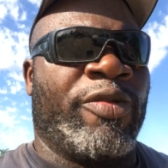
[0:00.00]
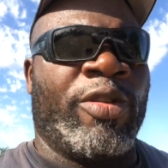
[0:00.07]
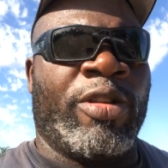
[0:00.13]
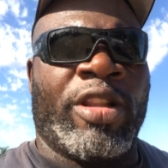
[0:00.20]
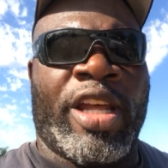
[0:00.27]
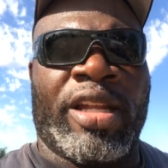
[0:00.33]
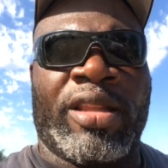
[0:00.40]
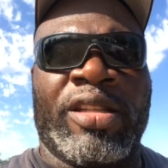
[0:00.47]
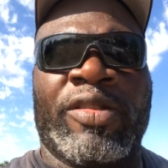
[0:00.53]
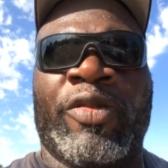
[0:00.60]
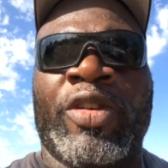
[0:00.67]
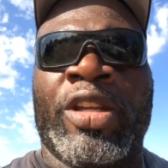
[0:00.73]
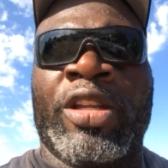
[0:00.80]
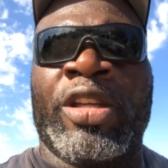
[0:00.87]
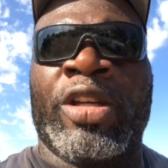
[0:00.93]
if you like this
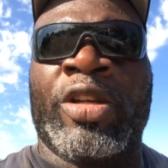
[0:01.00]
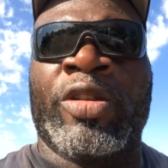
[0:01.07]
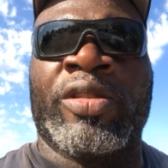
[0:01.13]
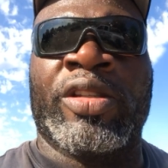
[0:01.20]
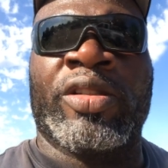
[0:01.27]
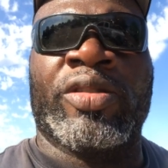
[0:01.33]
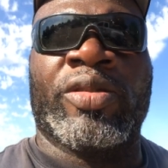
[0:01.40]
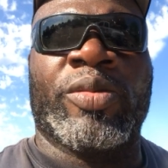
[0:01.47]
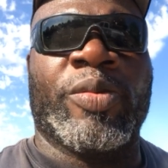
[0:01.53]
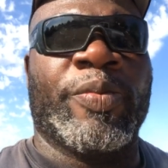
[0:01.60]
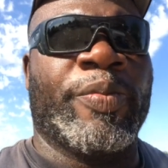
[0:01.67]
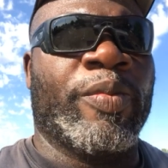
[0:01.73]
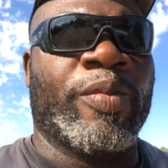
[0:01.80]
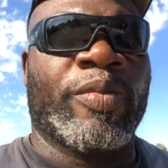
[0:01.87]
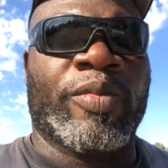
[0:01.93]
video, just
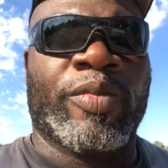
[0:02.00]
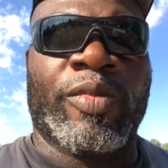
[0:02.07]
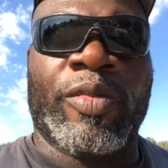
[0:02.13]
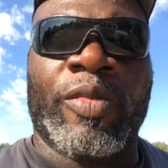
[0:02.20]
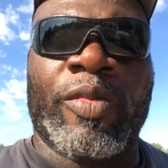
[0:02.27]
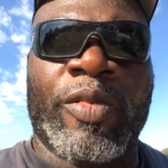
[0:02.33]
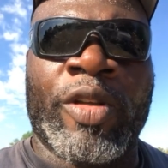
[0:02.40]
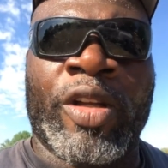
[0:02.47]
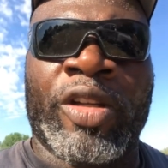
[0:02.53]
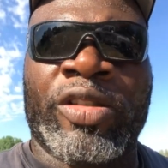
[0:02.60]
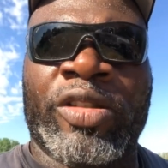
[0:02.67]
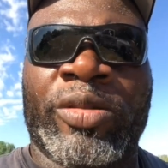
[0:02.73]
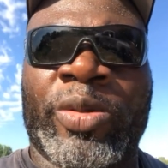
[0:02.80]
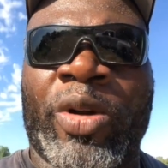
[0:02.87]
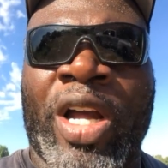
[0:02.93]

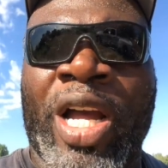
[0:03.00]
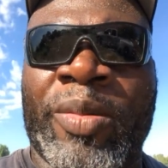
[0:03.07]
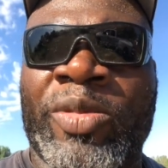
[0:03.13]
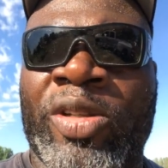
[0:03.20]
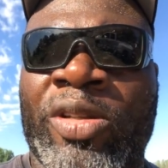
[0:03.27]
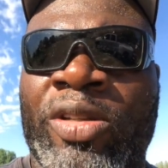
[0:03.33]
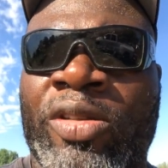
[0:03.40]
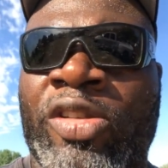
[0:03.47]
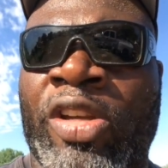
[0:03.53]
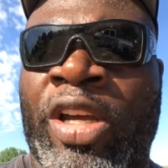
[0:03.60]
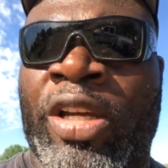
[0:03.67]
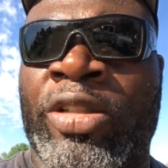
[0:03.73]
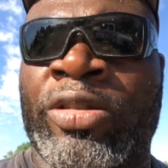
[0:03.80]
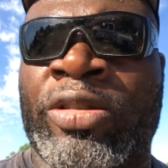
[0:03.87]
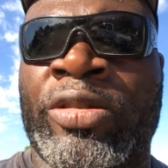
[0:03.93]
subscribe to the
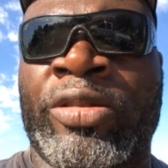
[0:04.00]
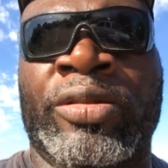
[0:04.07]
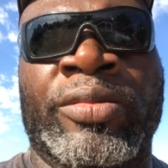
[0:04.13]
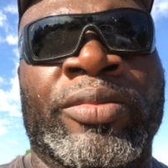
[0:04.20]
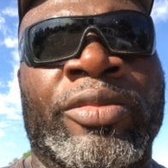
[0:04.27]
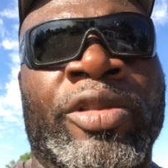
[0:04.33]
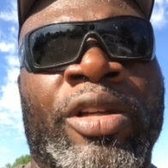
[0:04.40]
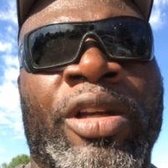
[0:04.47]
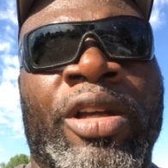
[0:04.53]
channel